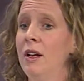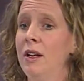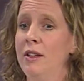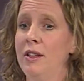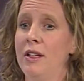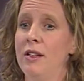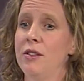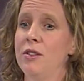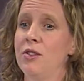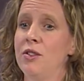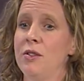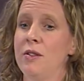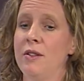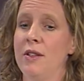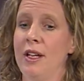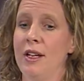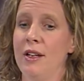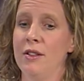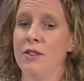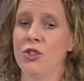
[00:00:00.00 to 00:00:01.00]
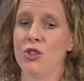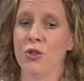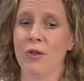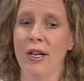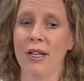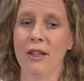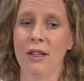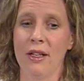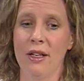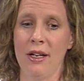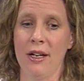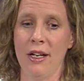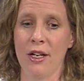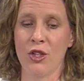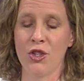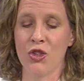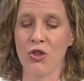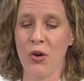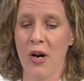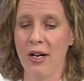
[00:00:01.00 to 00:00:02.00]
that is directly
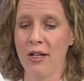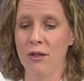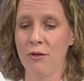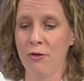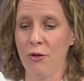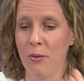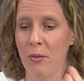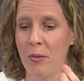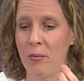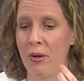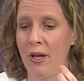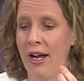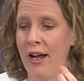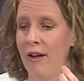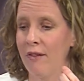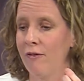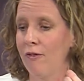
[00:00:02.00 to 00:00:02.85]
extracted from a plant